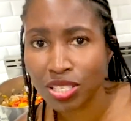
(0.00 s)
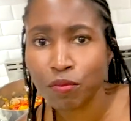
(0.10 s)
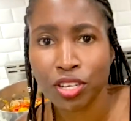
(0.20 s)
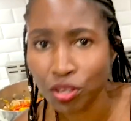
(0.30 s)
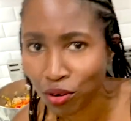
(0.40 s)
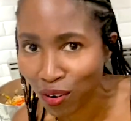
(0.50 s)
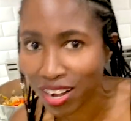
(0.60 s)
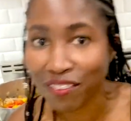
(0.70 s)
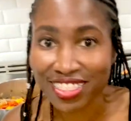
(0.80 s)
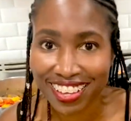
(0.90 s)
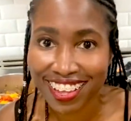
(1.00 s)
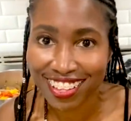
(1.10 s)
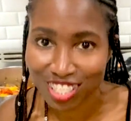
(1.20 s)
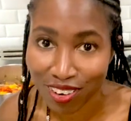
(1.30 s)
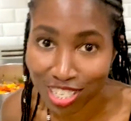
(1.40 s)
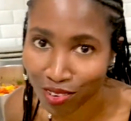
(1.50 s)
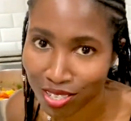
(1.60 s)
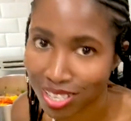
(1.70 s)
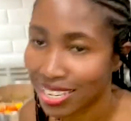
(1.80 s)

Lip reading: the manure and everything else, right? So it's